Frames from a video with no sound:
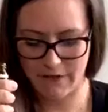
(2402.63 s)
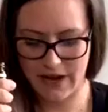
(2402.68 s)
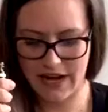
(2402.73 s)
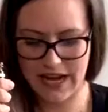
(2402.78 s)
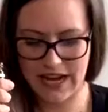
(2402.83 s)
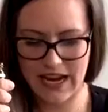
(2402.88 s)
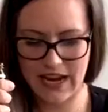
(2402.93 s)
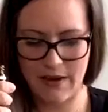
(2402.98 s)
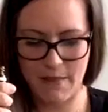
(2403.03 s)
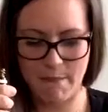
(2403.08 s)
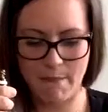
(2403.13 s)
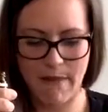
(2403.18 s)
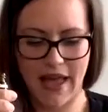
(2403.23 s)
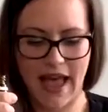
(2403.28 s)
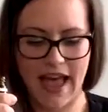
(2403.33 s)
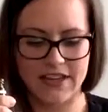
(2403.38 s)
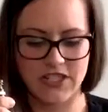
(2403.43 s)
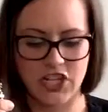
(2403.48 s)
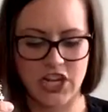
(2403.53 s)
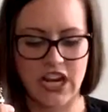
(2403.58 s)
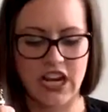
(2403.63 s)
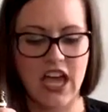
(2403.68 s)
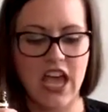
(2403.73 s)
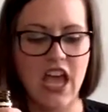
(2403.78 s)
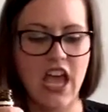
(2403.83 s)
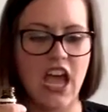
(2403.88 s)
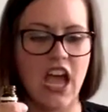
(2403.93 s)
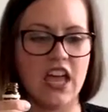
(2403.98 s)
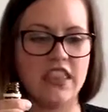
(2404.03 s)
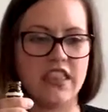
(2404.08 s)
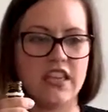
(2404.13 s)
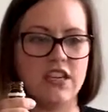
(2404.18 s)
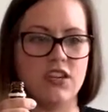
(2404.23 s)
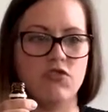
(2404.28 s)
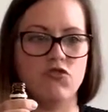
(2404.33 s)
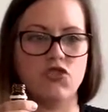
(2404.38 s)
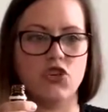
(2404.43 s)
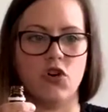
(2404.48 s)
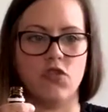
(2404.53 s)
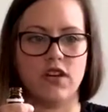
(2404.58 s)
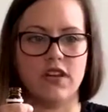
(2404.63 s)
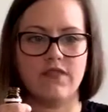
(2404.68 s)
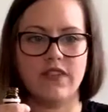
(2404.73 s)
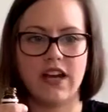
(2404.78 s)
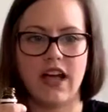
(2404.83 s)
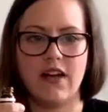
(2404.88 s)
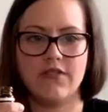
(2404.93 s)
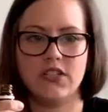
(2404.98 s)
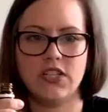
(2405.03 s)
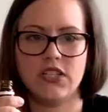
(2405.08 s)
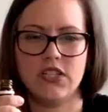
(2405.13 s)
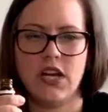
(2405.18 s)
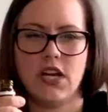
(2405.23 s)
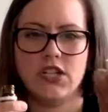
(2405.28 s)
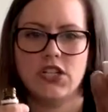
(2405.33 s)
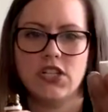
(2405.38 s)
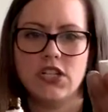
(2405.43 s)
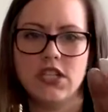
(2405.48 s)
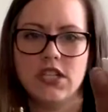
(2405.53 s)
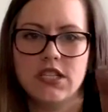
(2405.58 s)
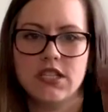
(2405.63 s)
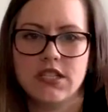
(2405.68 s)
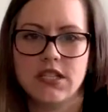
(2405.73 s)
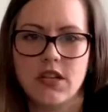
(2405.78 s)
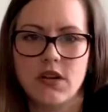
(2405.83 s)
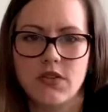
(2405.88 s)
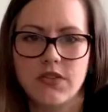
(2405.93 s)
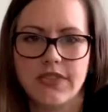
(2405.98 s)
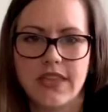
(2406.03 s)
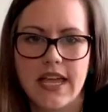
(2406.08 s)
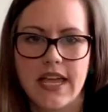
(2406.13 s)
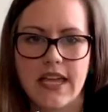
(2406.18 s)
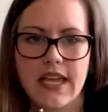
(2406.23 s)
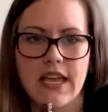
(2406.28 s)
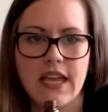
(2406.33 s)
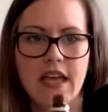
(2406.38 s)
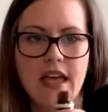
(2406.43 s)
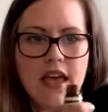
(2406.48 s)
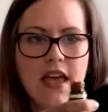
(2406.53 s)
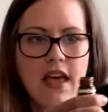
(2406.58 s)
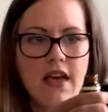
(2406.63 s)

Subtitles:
freaking magic. And then you don't even have to touch this little thingy.